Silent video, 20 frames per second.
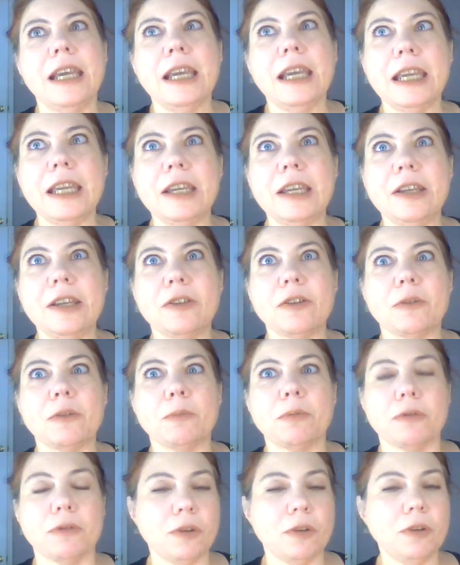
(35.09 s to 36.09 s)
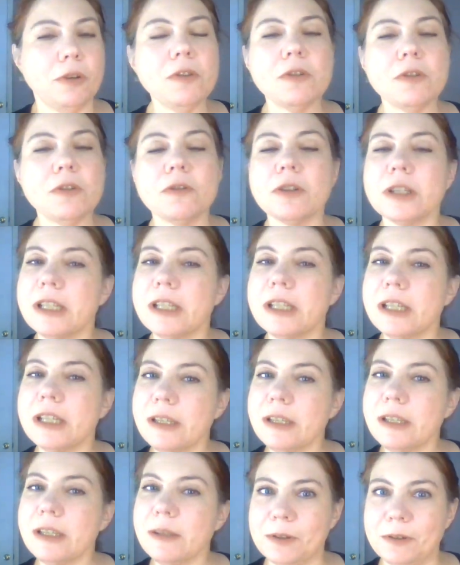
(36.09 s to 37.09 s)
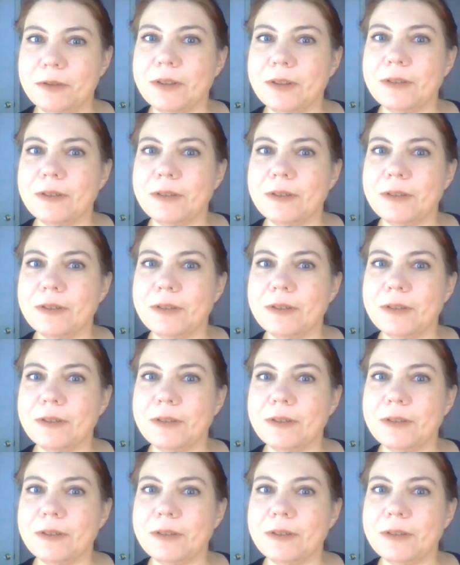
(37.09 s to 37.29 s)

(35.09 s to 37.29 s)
either proves or disproves